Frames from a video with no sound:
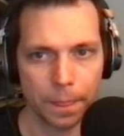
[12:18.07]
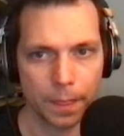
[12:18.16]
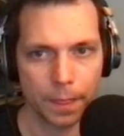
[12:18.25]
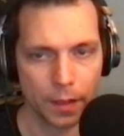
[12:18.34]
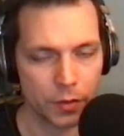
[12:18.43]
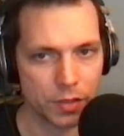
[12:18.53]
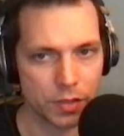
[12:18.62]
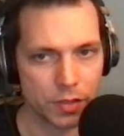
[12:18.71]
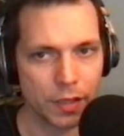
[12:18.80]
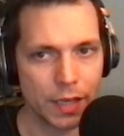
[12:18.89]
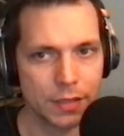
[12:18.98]
Okay, so they
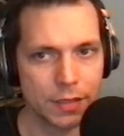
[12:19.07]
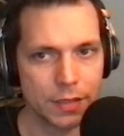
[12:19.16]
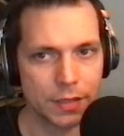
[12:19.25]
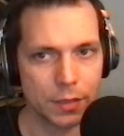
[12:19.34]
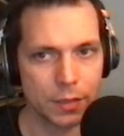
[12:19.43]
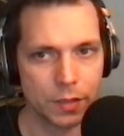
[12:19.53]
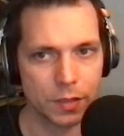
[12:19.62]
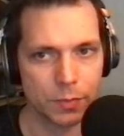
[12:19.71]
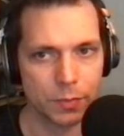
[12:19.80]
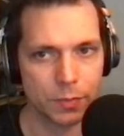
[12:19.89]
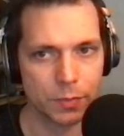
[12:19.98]
can't take with this pawn.
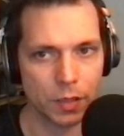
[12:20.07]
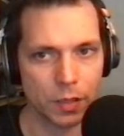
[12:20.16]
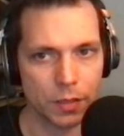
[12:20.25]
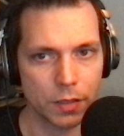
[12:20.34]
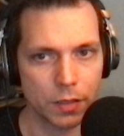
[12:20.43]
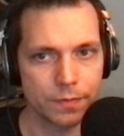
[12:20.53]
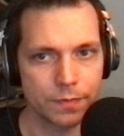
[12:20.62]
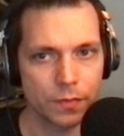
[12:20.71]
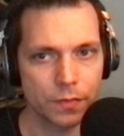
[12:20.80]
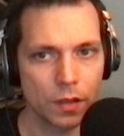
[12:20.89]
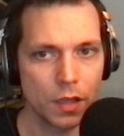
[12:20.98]
They
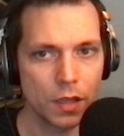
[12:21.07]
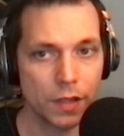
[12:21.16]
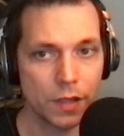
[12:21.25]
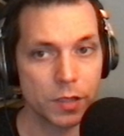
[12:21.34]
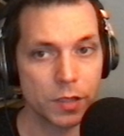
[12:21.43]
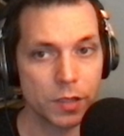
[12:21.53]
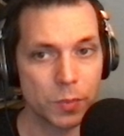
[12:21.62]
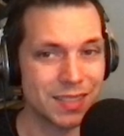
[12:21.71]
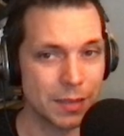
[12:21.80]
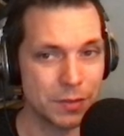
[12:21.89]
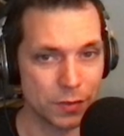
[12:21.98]
take with this pawn, it's the
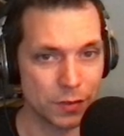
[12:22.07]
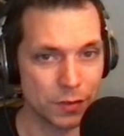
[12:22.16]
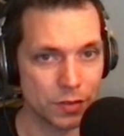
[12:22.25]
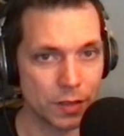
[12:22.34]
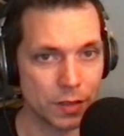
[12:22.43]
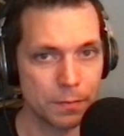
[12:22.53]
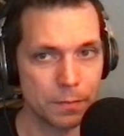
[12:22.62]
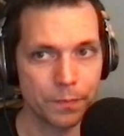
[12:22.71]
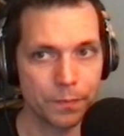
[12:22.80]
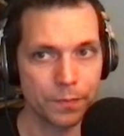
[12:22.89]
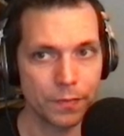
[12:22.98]
same difference, right?
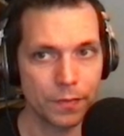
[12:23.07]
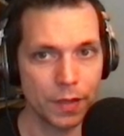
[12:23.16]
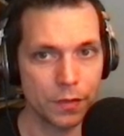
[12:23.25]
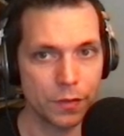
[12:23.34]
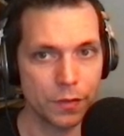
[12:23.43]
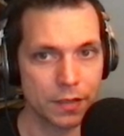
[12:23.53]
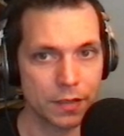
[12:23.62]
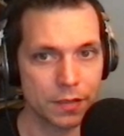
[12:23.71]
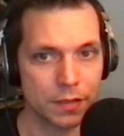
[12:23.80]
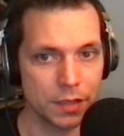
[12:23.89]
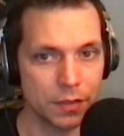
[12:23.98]
In fact,
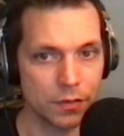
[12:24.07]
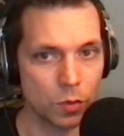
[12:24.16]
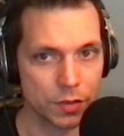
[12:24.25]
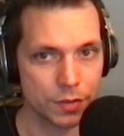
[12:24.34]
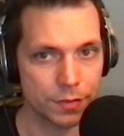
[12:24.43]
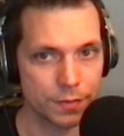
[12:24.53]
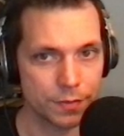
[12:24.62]
it's even worse.